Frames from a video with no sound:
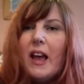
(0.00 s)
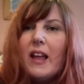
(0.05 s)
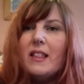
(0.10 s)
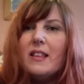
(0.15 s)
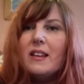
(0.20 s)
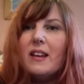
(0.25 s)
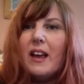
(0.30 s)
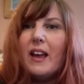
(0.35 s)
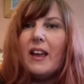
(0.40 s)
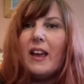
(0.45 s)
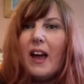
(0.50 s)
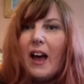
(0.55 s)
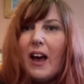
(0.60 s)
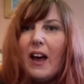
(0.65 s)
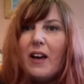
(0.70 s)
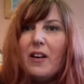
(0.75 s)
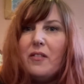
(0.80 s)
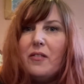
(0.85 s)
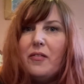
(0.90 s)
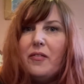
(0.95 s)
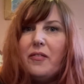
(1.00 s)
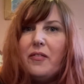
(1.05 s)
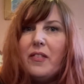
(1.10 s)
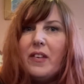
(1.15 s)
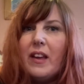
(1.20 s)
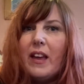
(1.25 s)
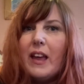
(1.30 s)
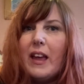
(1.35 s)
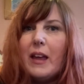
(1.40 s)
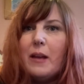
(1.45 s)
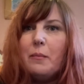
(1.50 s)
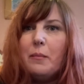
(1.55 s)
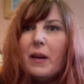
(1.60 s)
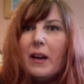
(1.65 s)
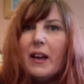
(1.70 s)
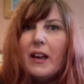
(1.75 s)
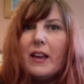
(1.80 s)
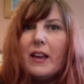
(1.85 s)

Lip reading: that I have in my